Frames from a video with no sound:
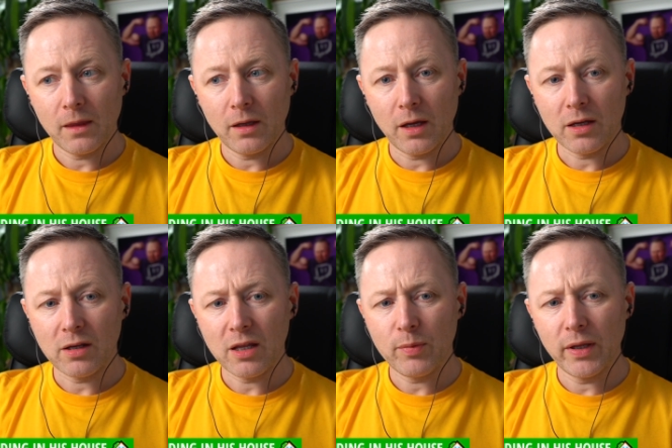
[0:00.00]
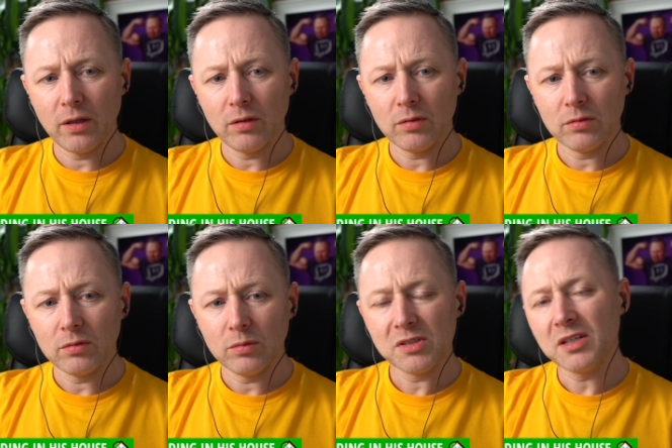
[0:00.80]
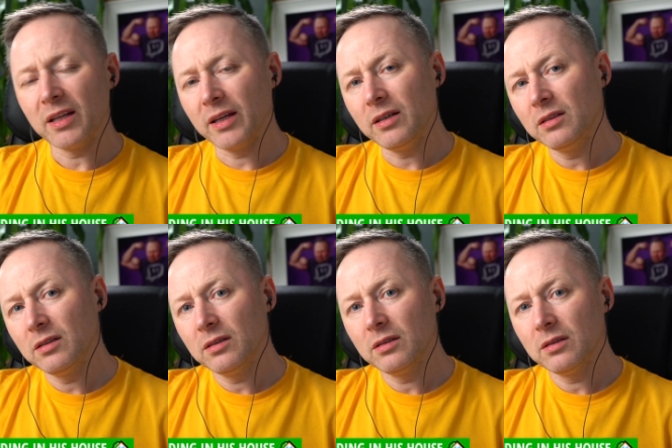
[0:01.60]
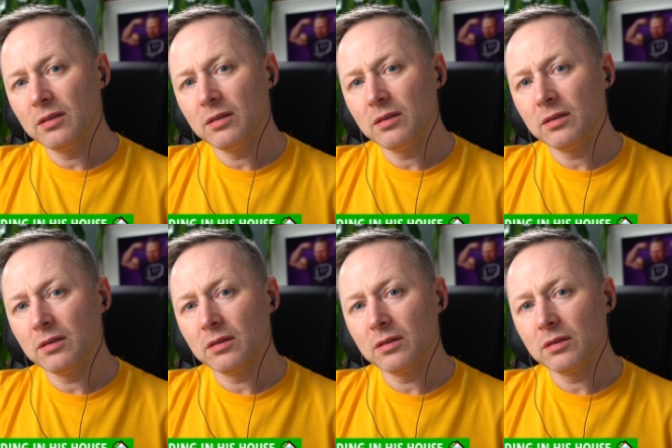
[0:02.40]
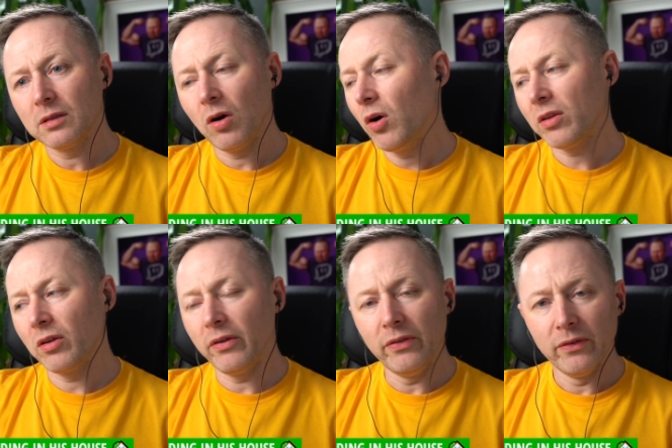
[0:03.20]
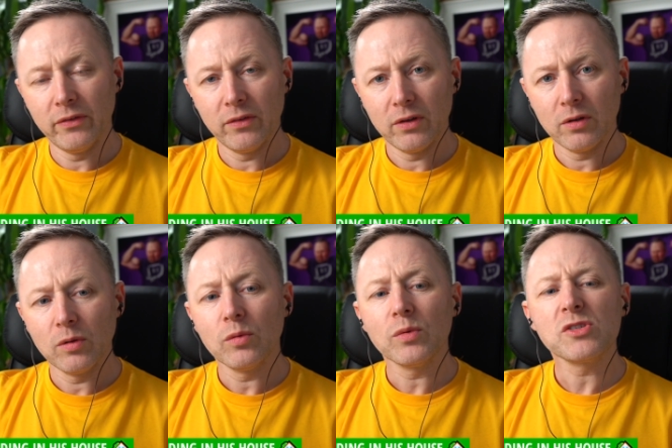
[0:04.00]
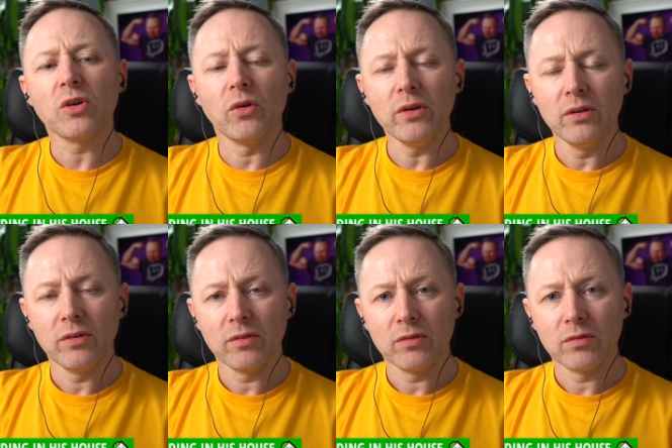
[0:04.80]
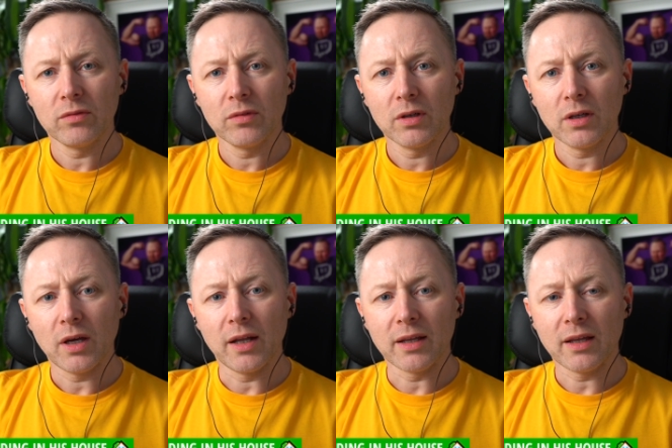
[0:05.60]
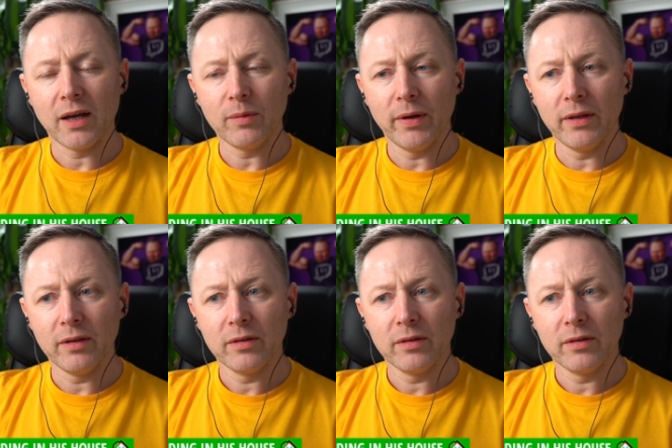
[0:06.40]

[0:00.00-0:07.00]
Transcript: And Craig went, what's that there? Oh, nothing. What's going on? And the guy went,